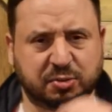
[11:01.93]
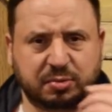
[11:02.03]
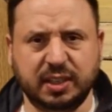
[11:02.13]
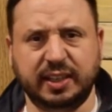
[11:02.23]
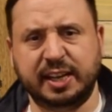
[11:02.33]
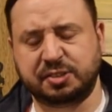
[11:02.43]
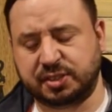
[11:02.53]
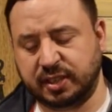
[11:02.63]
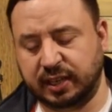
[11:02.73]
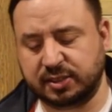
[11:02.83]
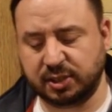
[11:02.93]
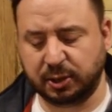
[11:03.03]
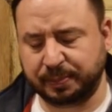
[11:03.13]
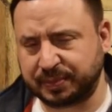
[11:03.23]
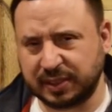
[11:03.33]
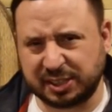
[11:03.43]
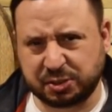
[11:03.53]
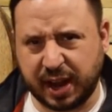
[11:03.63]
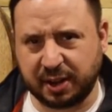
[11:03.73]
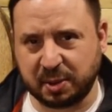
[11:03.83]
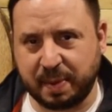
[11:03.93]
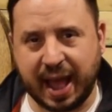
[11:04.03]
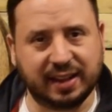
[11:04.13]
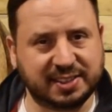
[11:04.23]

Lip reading: really interesting. So let's try it on the palate,